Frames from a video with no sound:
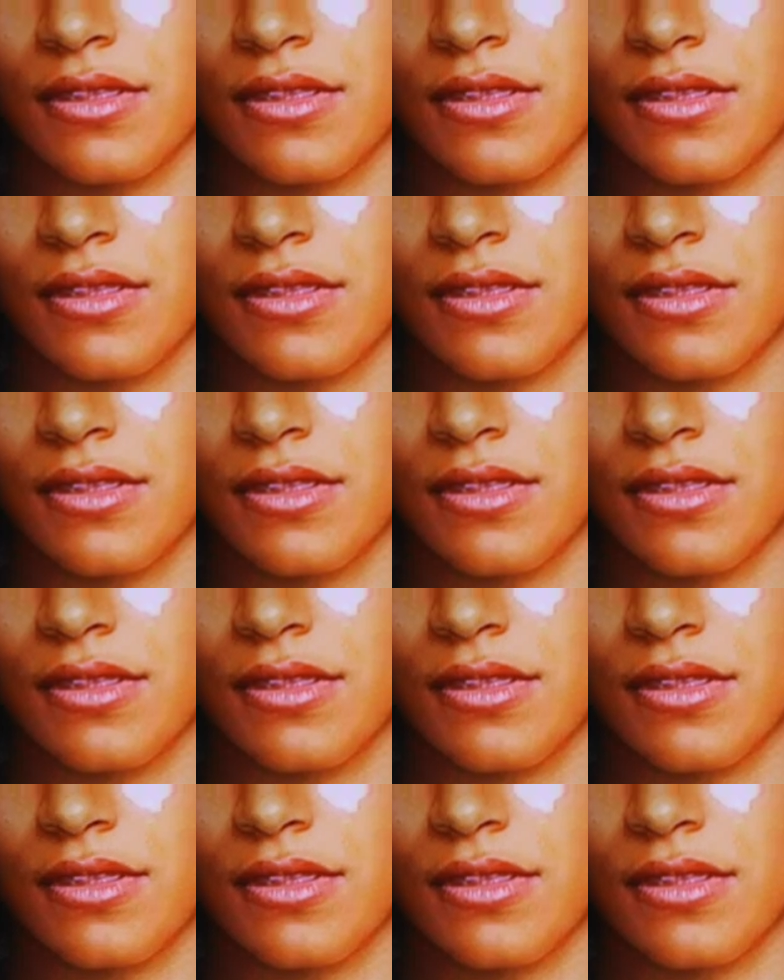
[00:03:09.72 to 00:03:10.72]

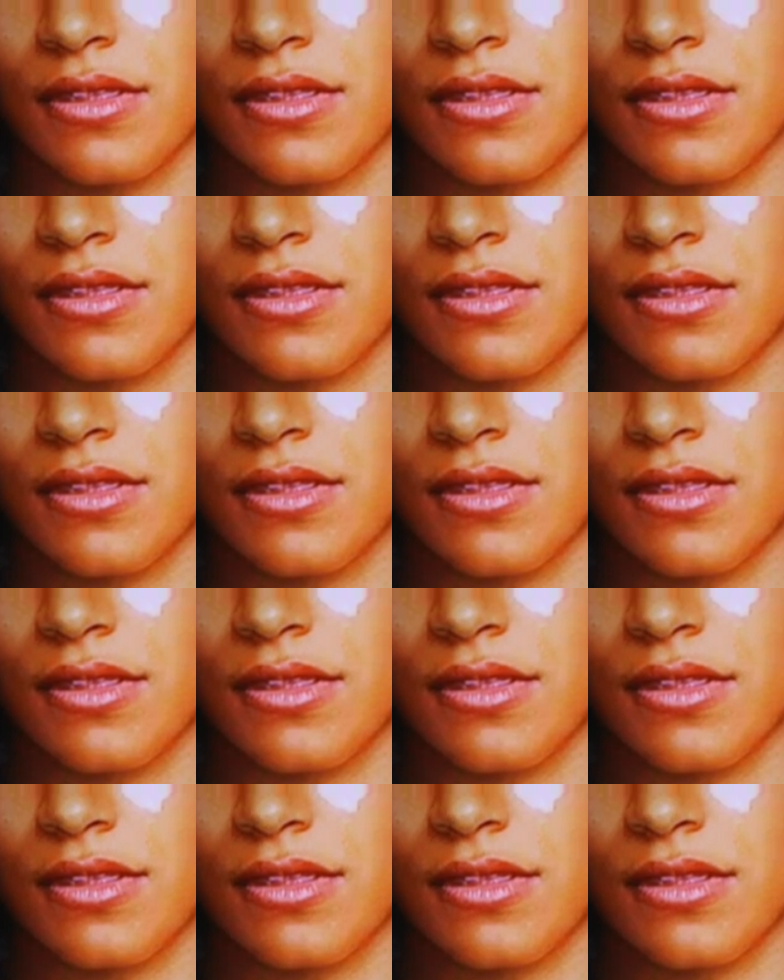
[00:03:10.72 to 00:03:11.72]

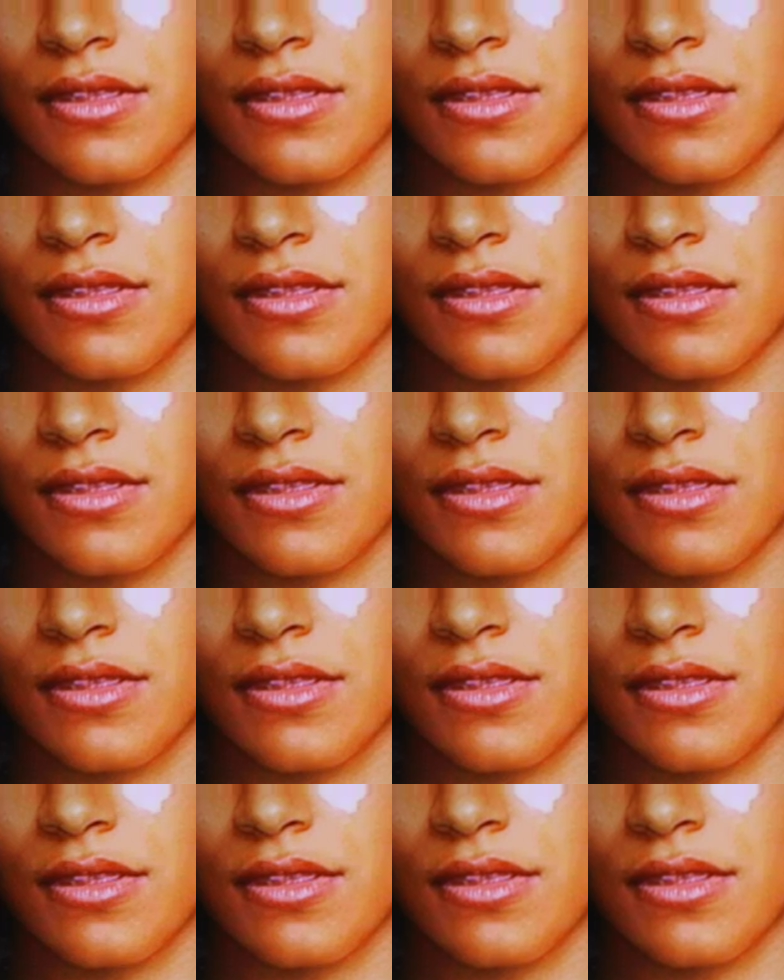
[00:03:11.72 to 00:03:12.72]

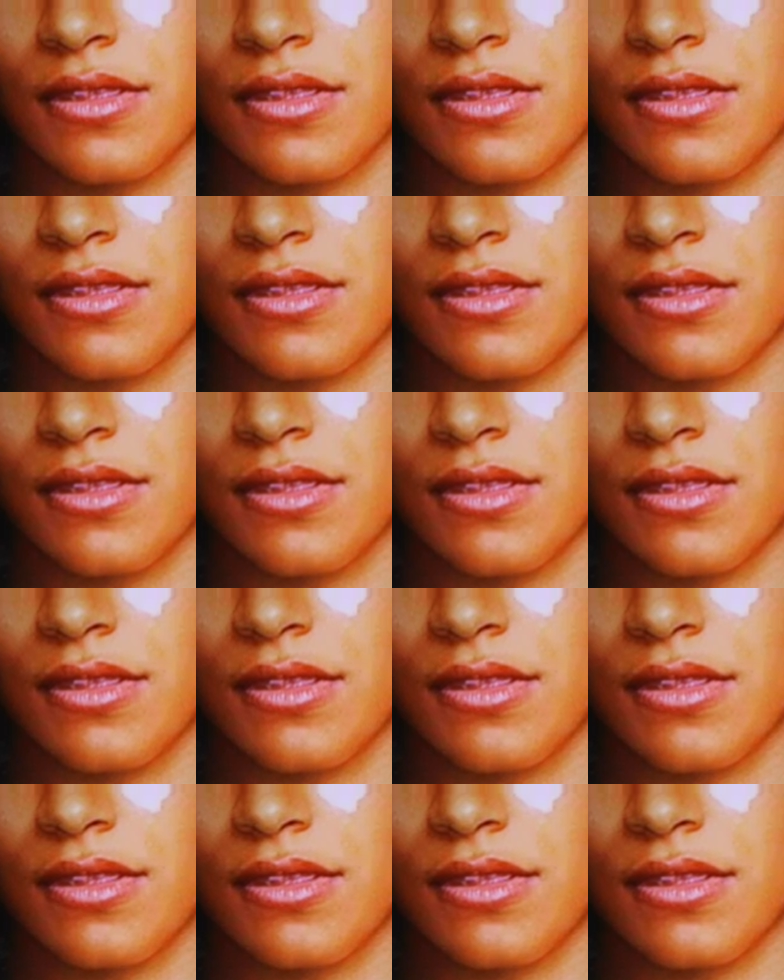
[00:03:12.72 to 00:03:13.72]

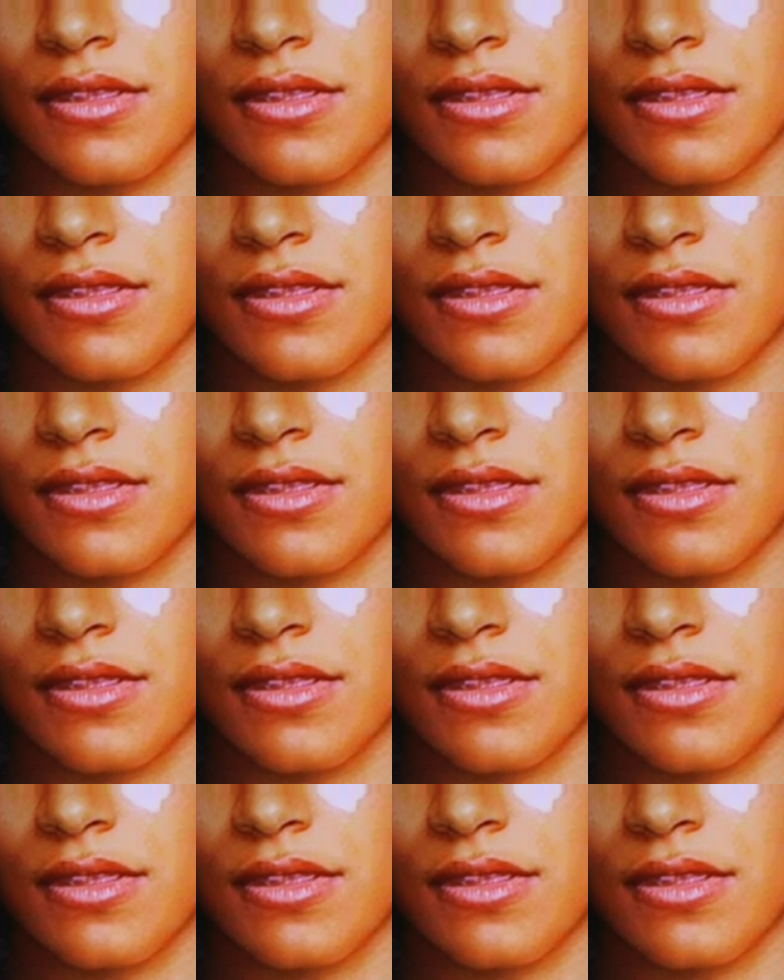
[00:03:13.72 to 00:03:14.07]
(silent)